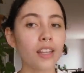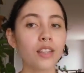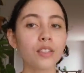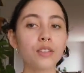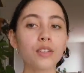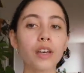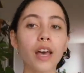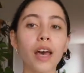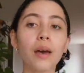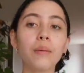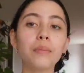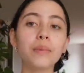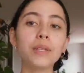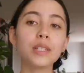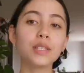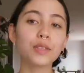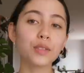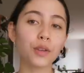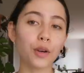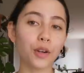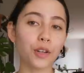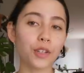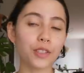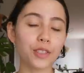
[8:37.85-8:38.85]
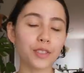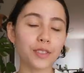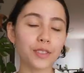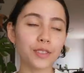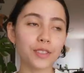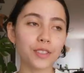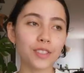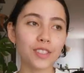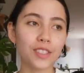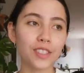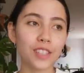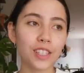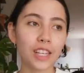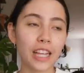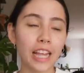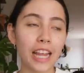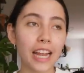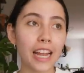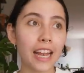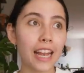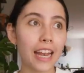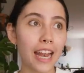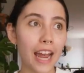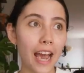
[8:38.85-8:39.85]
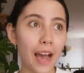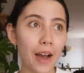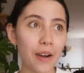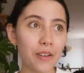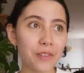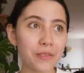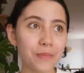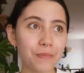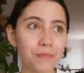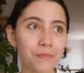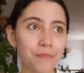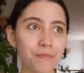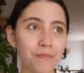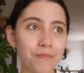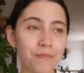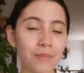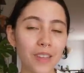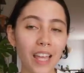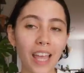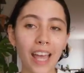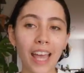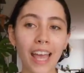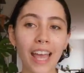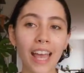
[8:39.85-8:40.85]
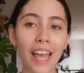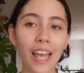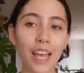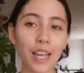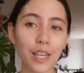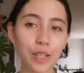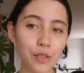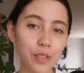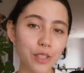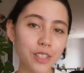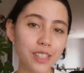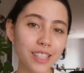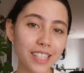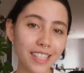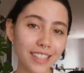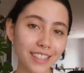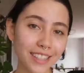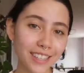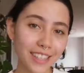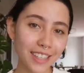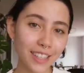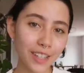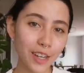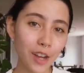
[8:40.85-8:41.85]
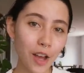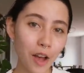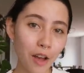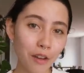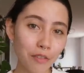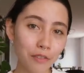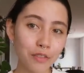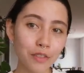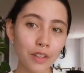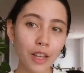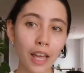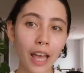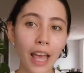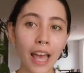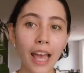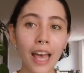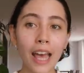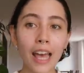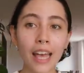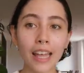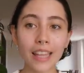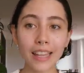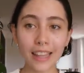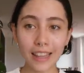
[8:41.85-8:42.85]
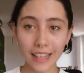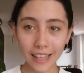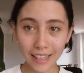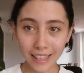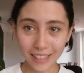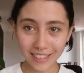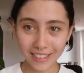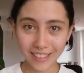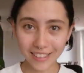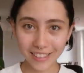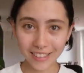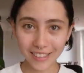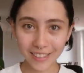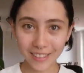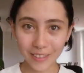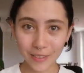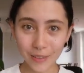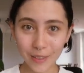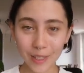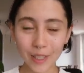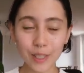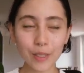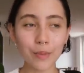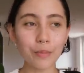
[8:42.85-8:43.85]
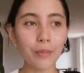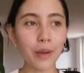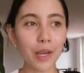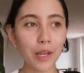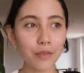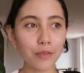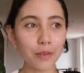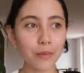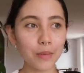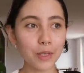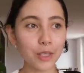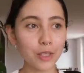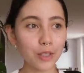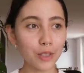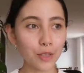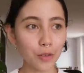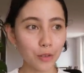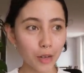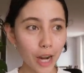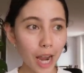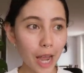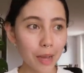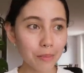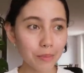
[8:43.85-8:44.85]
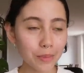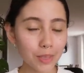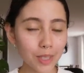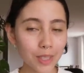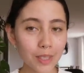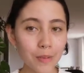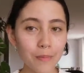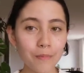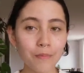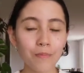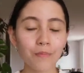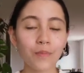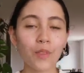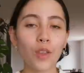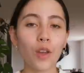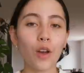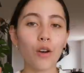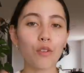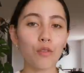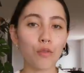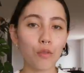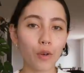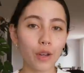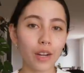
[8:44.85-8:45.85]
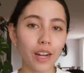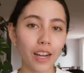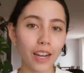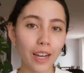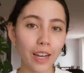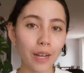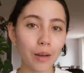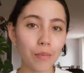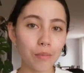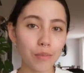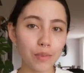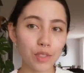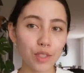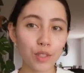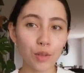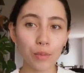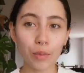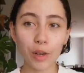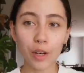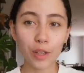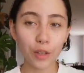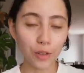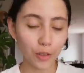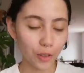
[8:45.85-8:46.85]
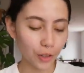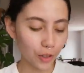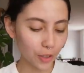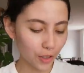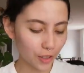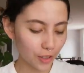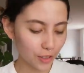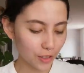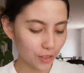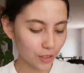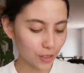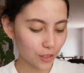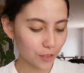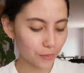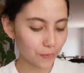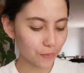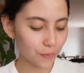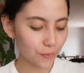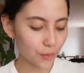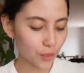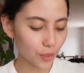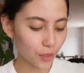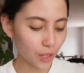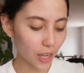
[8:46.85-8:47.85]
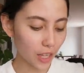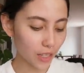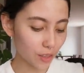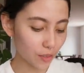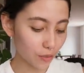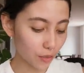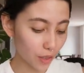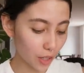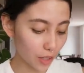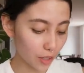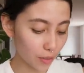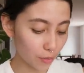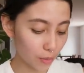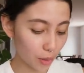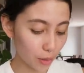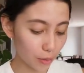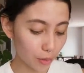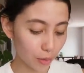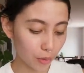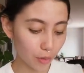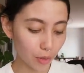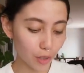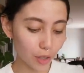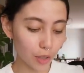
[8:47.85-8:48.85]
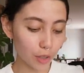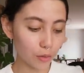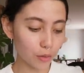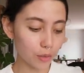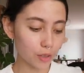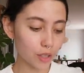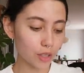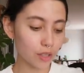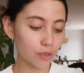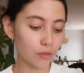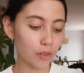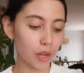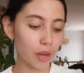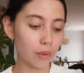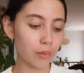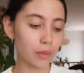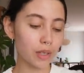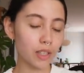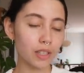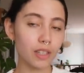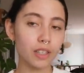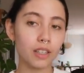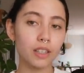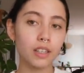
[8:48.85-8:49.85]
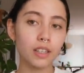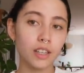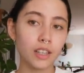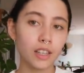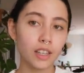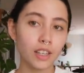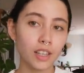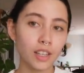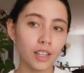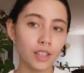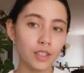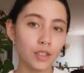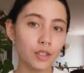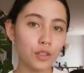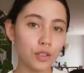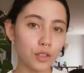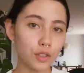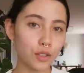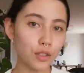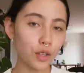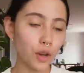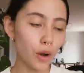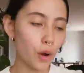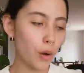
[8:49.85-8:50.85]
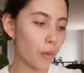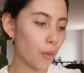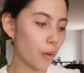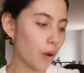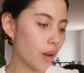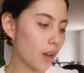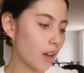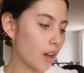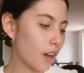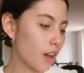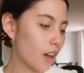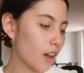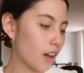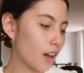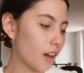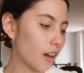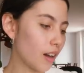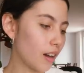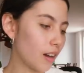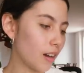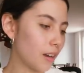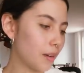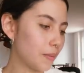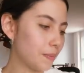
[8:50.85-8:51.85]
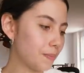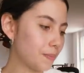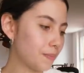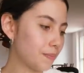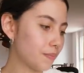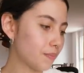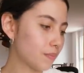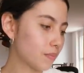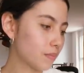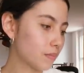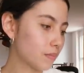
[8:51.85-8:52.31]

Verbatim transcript: to hem these curtains. Now, interestingly enough, this is made from the scraps of when I hemmed some other curtains. So that's fun. Maybe I'm going to use this fabric to sew um,